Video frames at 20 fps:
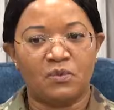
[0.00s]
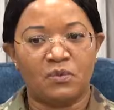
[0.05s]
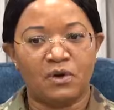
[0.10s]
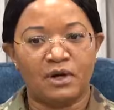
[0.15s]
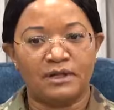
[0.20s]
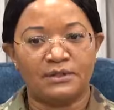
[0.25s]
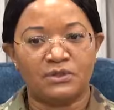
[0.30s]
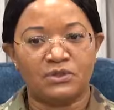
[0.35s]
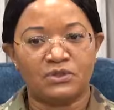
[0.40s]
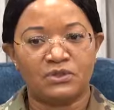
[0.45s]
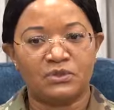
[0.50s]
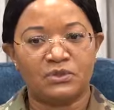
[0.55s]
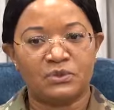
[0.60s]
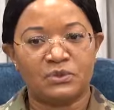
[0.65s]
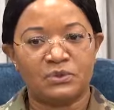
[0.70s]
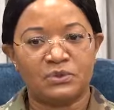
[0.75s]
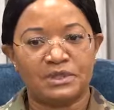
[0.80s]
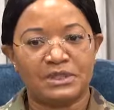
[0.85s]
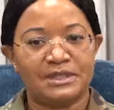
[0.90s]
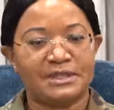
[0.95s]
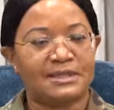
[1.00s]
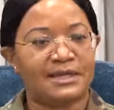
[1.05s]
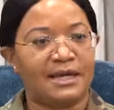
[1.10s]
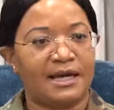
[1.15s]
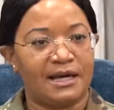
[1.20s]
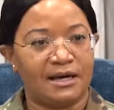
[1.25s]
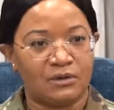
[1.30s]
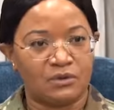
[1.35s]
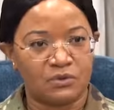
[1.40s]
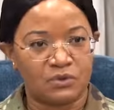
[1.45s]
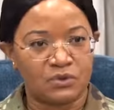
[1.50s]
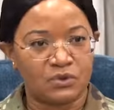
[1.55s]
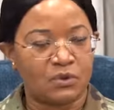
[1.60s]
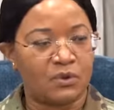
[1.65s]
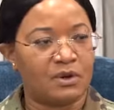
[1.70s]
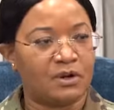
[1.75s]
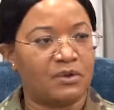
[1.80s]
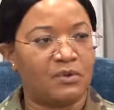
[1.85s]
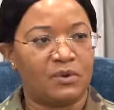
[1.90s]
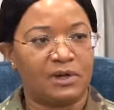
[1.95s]
want to discount
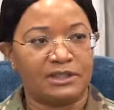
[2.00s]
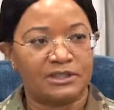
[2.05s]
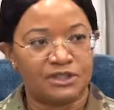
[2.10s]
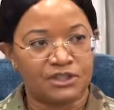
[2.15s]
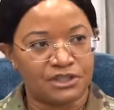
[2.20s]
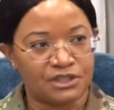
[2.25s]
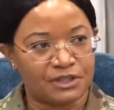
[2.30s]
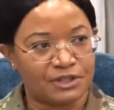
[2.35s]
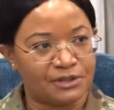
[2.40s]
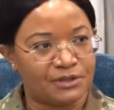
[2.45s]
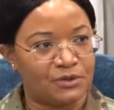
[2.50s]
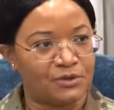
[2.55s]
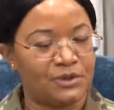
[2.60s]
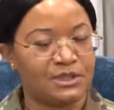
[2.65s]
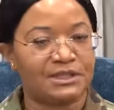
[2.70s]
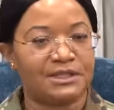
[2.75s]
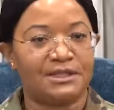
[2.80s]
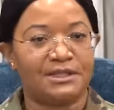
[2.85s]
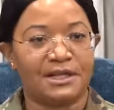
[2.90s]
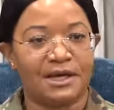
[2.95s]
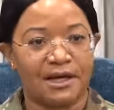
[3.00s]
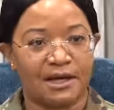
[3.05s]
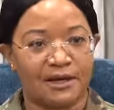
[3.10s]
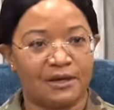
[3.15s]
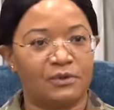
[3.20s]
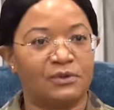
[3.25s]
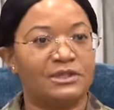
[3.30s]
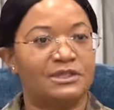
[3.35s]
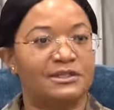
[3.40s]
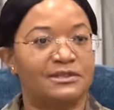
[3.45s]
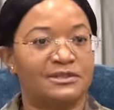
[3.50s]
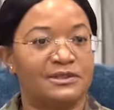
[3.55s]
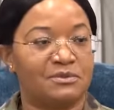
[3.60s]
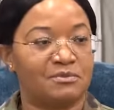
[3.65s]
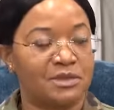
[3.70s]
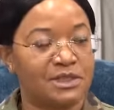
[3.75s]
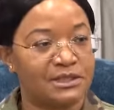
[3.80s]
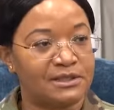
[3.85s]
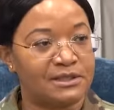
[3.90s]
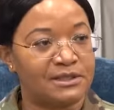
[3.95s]
or question or deny or
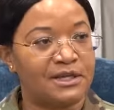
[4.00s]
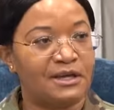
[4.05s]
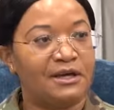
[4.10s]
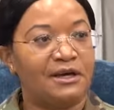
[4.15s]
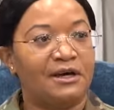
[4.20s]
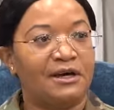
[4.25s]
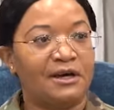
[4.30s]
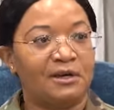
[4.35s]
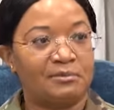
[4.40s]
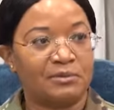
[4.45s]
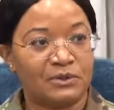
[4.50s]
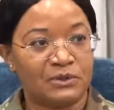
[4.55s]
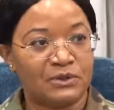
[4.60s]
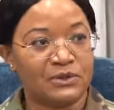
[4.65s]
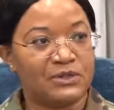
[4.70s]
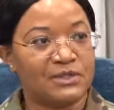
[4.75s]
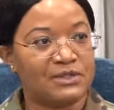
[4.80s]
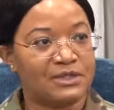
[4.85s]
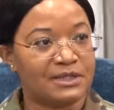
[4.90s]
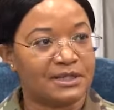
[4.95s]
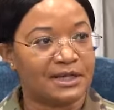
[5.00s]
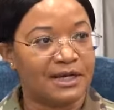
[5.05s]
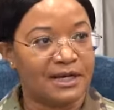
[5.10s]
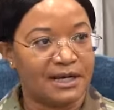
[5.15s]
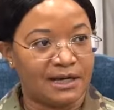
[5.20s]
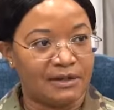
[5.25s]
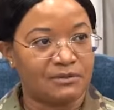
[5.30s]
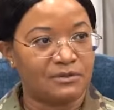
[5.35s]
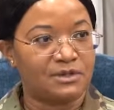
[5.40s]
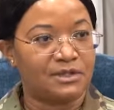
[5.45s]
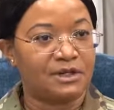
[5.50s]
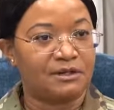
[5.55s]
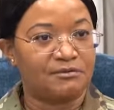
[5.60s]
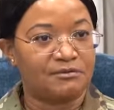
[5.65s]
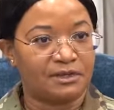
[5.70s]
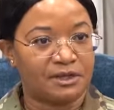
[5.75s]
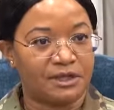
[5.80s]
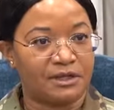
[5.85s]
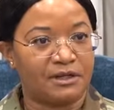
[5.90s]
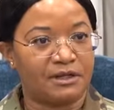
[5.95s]
dismiss a person's account
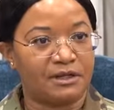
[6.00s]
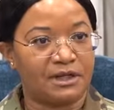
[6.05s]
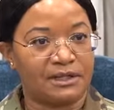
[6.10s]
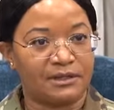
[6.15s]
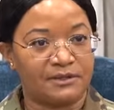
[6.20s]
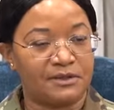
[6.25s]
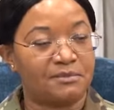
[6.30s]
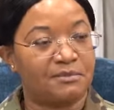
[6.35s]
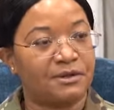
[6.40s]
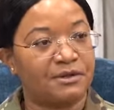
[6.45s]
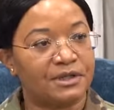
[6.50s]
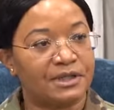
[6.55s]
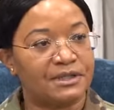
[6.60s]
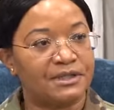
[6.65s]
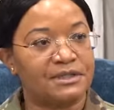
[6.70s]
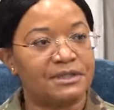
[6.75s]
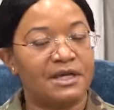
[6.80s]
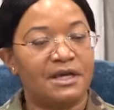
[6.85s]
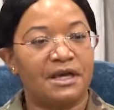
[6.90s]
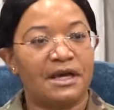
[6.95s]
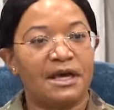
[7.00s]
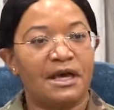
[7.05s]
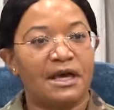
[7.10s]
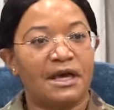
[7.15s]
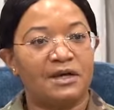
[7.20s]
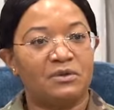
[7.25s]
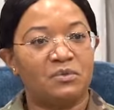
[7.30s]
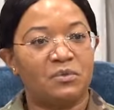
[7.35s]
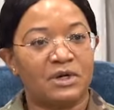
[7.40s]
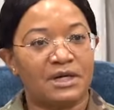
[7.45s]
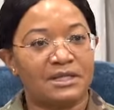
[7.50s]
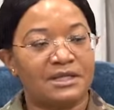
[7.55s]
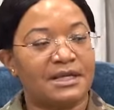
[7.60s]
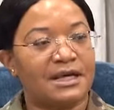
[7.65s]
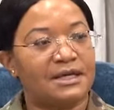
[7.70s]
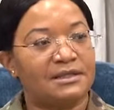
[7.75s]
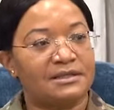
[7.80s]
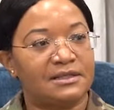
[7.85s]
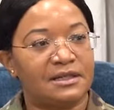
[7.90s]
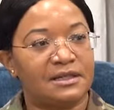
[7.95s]
of their experience. And what
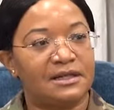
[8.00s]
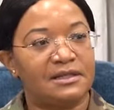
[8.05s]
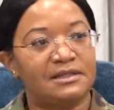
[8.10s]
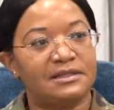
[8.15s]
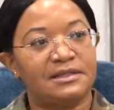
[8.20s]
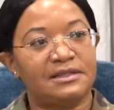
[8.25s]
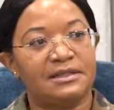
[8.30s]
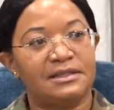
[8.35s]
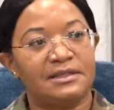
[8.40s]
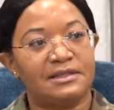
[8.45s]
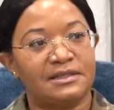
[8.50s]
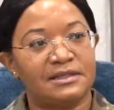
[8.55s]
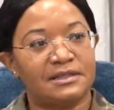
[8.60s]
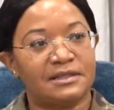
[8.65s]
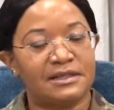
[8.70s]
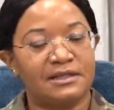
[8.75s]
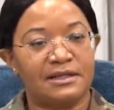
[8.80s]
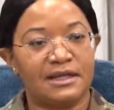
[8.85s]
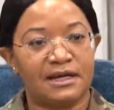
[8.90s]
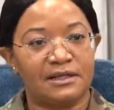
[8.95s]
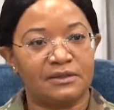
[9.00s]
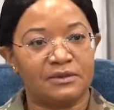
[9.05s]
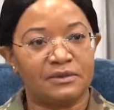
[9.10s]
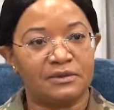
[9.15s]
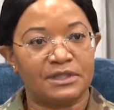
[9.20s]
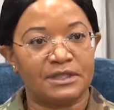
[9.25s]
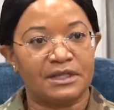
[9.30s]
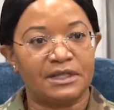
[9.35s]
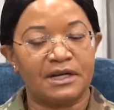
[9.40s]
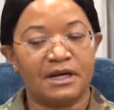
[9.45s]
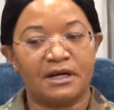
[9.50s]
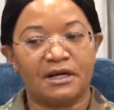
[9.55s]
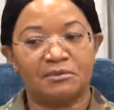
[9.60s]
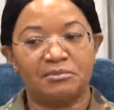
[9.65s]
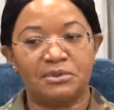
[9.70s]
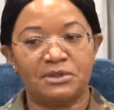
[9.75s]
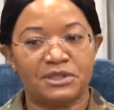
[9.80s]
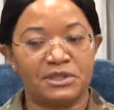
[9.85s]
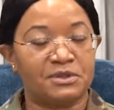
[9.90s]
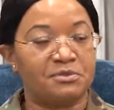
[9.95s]
that does is it not only
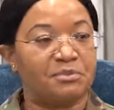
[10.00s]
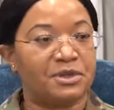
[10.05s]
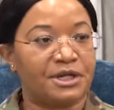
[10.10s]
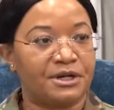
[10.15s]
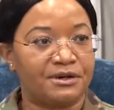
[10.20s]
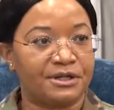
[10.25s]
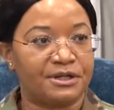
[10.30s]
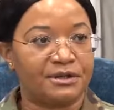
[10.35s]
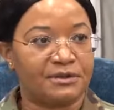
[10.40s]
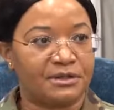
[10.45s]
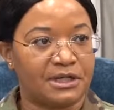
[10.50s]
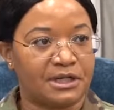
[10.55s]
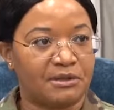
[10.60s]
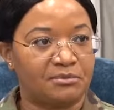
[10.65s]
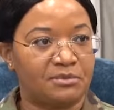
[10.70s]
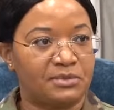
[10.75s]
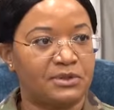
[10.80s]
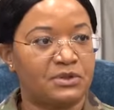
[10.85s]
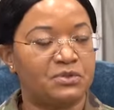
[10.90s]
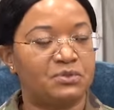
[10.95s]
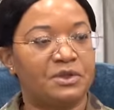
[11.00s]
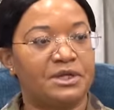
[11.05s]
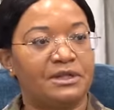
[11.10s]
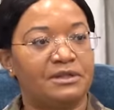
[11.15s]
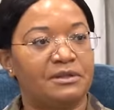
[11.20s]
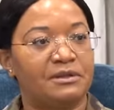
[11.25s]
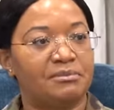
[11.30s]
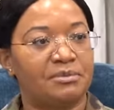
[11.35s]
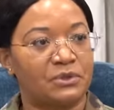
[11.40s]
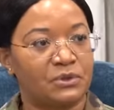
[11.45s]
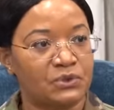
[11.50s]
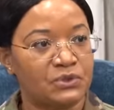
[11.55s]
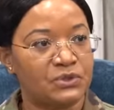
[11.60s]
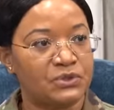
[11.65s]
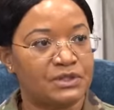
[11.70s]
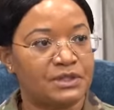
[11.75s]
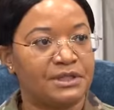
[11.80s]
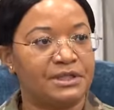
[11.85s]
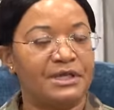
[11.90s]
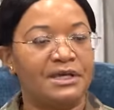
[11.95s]
puts a barrier up between the
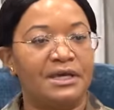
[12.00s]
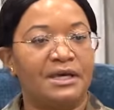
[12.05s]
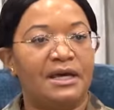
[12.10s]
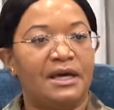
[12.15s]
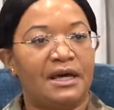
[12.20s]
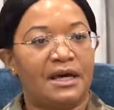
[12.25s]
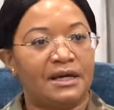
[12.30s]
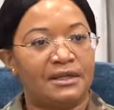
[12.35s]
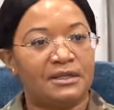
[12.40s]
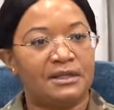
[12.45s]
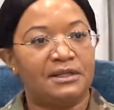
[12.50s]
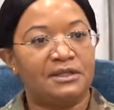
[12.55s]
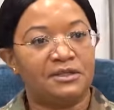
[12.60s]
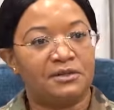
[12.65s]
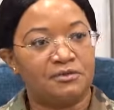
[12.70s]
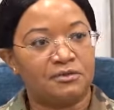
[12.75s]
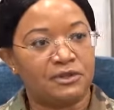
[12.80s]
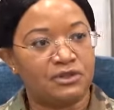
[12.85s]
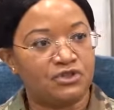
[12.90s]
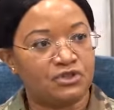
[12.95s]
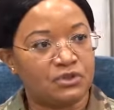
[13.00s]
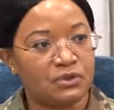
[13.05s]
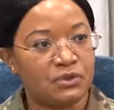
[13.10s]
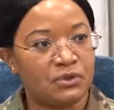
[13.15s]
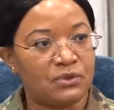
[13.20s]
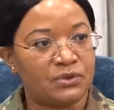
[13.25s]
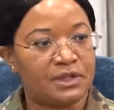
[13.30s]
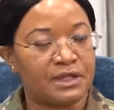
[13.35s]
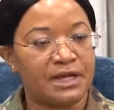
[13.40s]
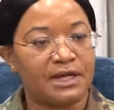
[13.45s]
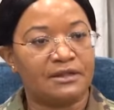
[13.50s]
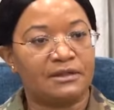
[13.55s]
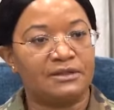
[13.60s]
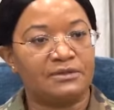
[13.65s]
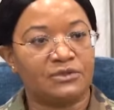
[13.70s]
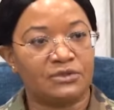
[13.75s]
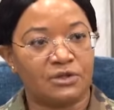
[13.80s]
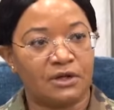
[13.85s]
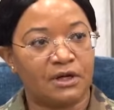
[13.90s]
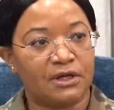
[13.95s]
person and the individual that
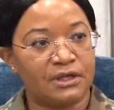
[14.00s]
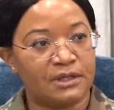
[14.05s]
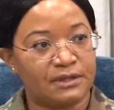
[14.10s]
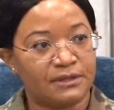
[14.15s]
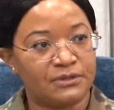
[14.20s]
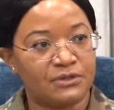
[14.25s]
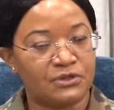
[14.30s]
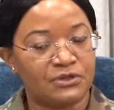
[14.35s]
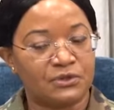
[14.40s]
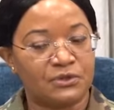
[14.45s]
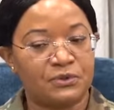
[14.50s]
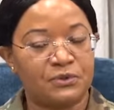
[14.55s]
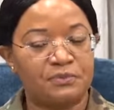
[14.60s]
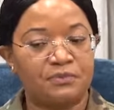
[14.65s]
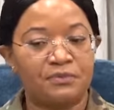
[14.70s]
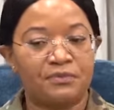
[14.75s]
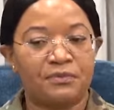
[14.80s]
they're talking to,